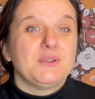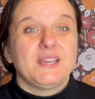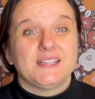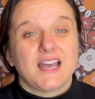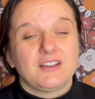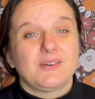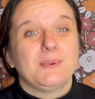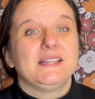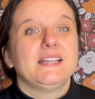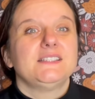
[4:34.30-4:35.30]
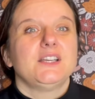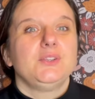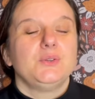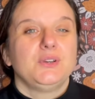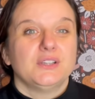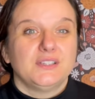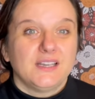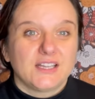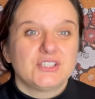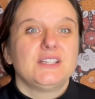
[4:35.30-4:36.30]
the alphabet letter, you got the
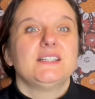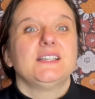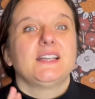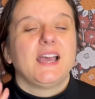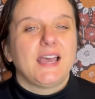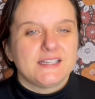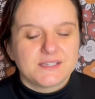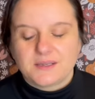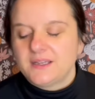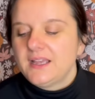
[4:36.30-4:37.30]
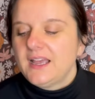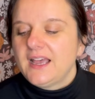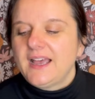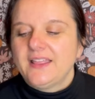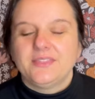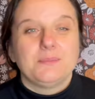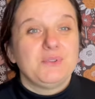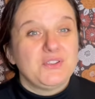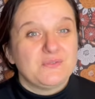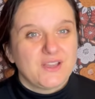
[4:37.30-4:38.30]
large letter and the
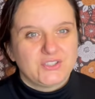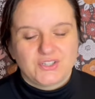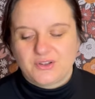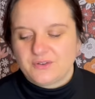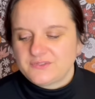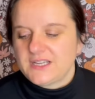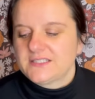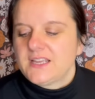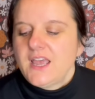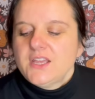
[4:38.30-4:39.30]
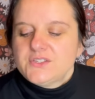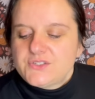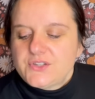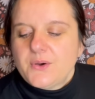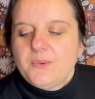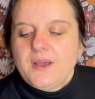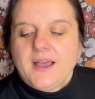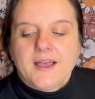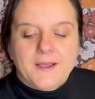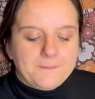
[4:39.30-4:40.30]
mini version of that. So
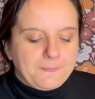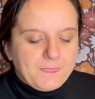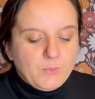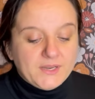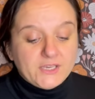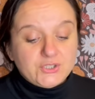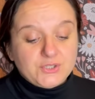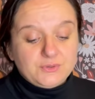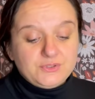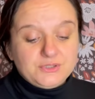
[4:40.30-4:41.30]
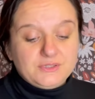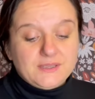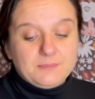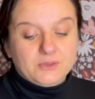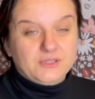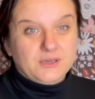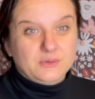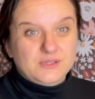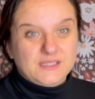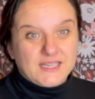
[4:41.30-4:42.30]
when I showed you the
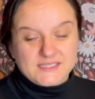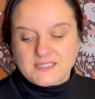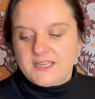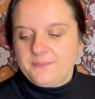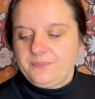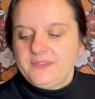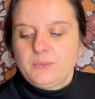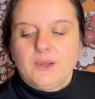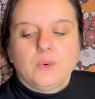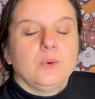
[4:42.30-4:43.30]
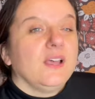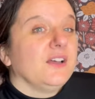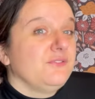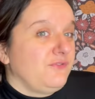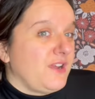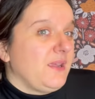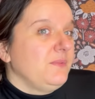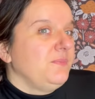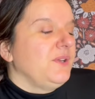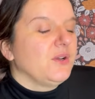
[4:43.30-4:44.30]
models last time, they were all
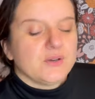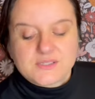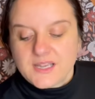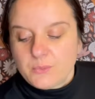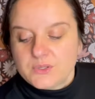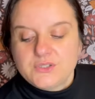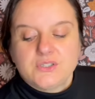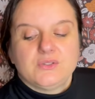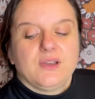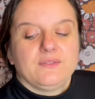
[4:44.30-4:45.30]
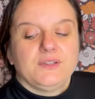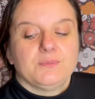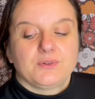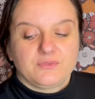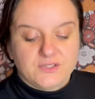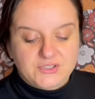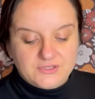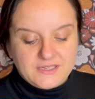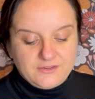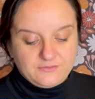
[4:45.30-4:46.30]
unframed because I wanted to have them
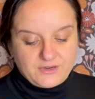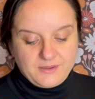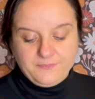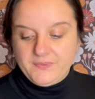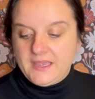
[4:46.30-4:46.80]
professionally framed.